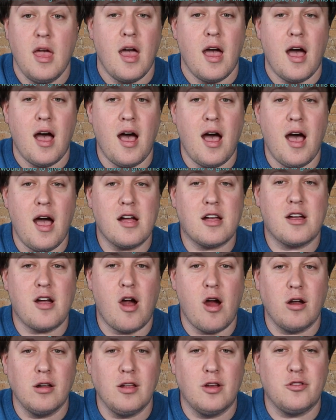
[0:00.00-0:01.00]
Ah,
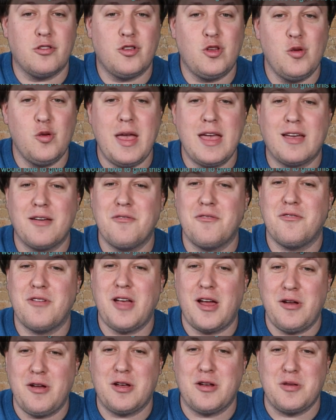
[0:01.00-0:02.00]
Carlos, you make a
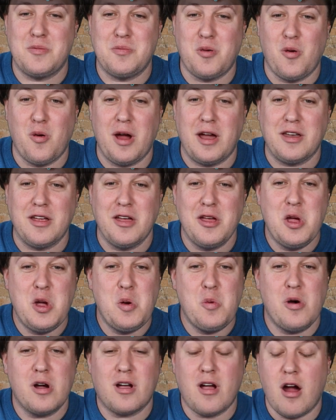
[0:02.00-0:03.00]
very good point.
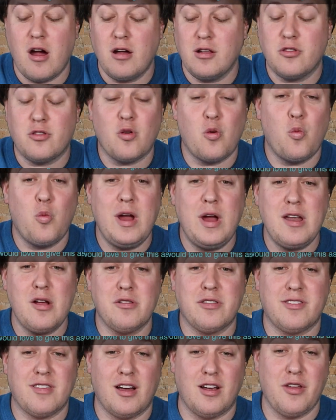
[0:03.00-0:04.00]
Well, Carlos, we
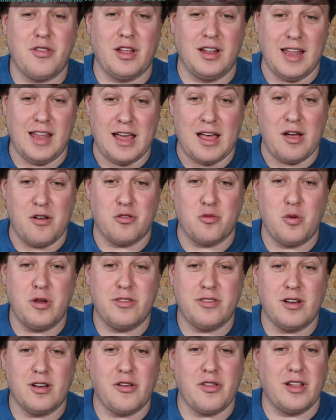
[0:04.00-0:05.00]
don't sell you the Legos. We
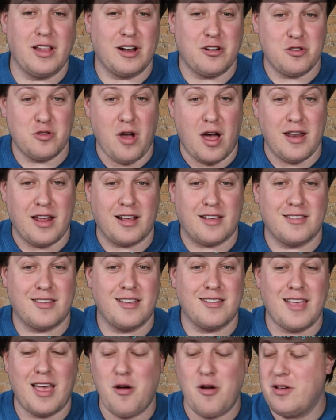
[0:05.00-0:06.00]
sell you the electronics
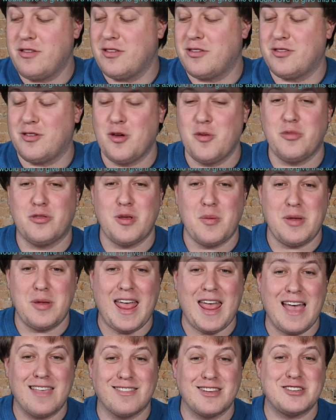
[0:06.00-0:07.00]
because I always assume somebody
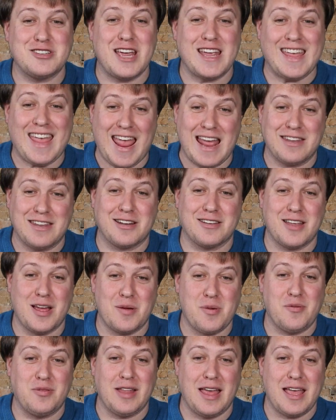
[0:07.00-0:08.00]
has a gigantic
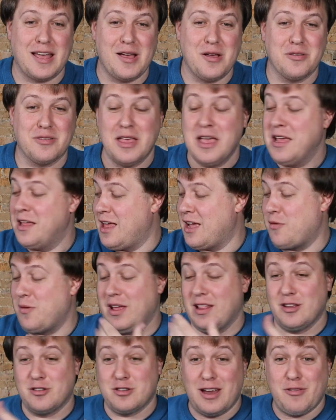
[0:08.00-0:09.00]
tub of Legos. Like we
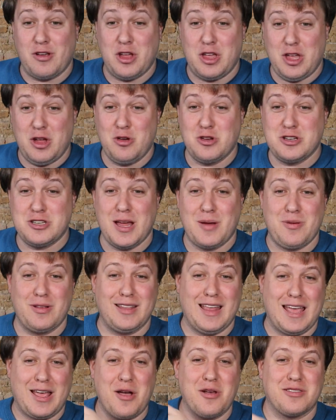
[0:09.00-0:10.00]
literally have a huge tub of
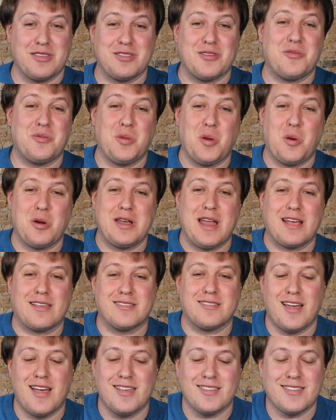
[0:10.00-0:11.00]
Legos on the floor next
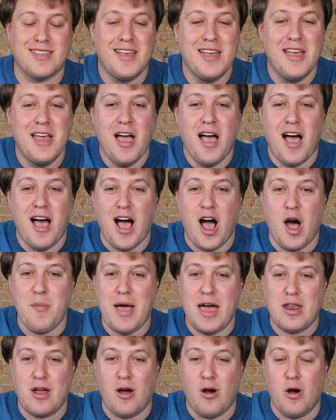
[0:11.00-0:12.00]
to us um,
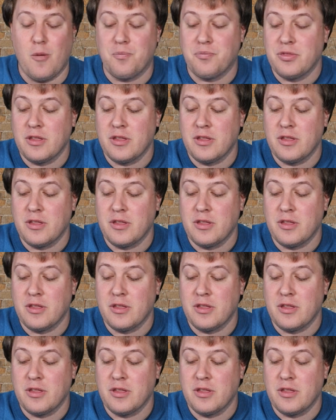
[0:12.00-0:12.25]
at home.